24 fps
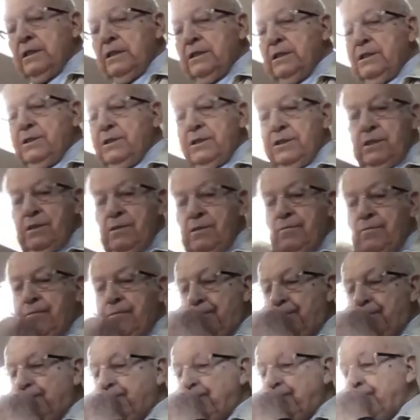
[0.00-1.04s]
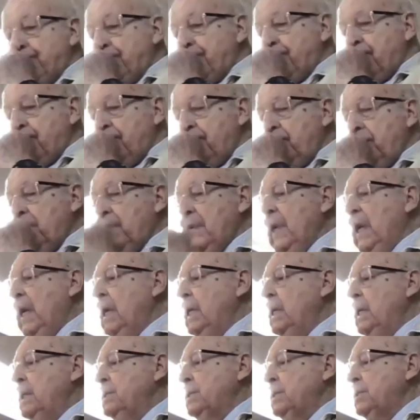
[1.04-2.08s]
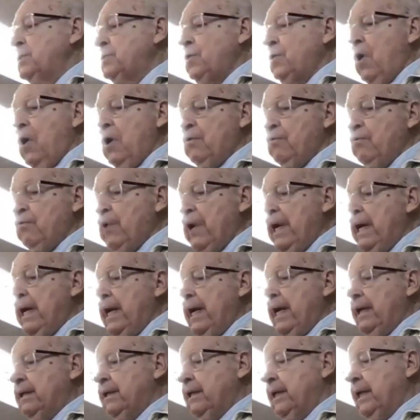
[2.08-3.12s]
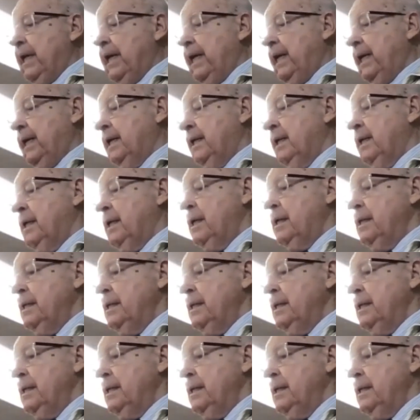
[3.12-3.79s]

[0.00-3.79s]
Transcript: he started reading the,